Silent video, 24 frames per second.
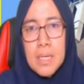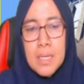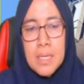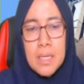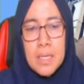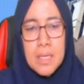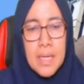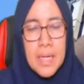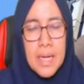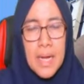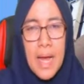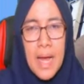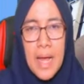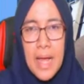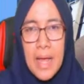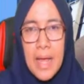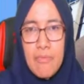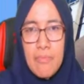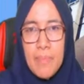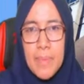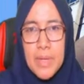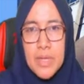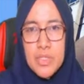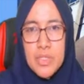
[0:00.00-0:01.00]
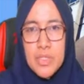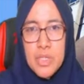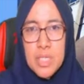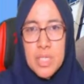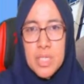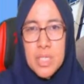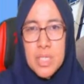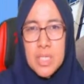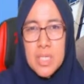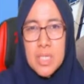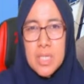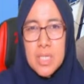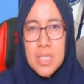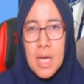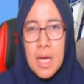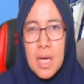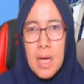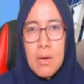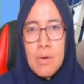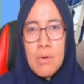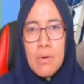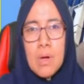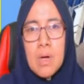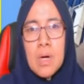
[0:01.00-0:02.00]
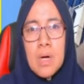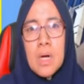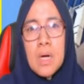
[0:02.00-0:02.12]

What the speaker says: that I have mentioned just now.